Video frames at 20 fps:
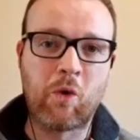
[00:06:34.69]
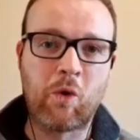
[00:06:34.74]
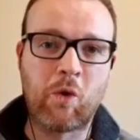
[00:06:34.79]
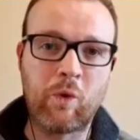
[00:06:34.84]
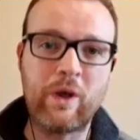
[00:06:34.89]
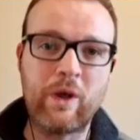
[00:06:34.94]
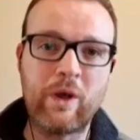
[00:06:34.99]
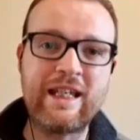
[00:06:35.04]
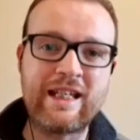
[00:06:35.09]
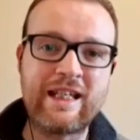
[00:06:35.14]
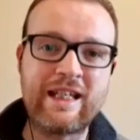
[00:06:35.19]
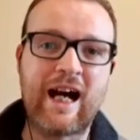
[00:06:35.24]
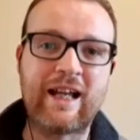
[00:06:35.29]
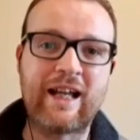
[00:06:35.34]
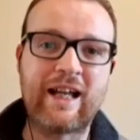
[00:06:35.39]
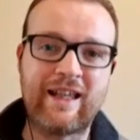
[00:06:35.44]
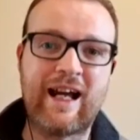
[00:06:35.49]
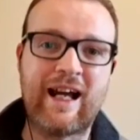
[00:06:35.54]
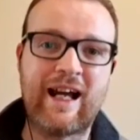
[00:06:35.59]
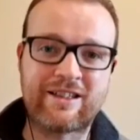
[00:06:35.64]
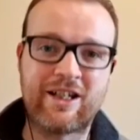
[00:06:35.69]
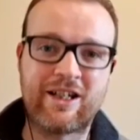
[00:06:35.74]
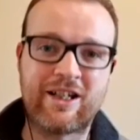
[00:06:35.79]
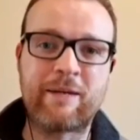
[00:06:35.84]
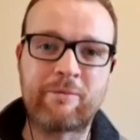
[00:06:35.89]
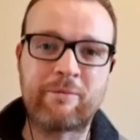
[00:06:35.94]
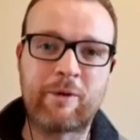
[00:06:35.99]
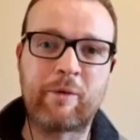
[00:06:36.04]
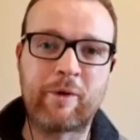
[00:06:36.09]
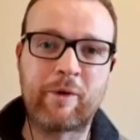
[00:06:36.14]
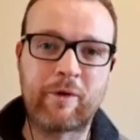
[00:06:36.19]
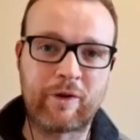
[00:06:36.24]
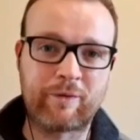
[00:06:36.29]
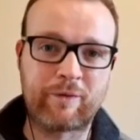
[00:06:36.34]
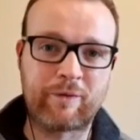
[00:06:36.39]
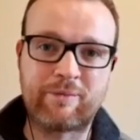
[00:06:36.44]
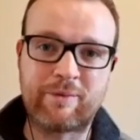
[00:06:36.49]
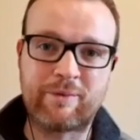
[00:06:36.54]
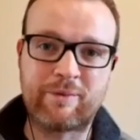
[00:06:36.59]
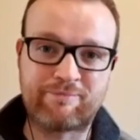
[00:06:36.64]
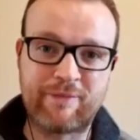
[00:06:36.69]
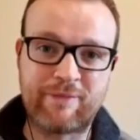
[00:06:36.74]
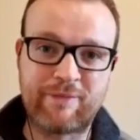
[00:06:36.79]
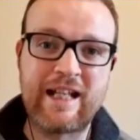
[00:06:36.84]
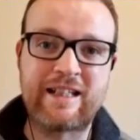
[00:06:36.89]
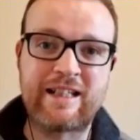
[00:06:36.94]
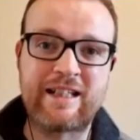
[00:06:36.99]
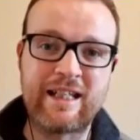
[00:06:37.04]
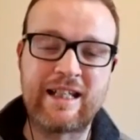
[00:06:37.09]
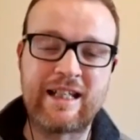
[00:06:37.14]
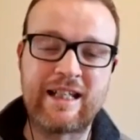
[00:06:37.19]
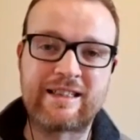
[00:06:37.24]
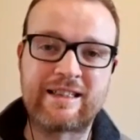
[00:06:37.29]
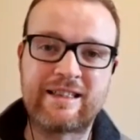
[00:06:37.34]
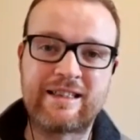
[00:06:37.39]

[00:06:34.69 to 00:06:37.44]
we got that time when we were late teens.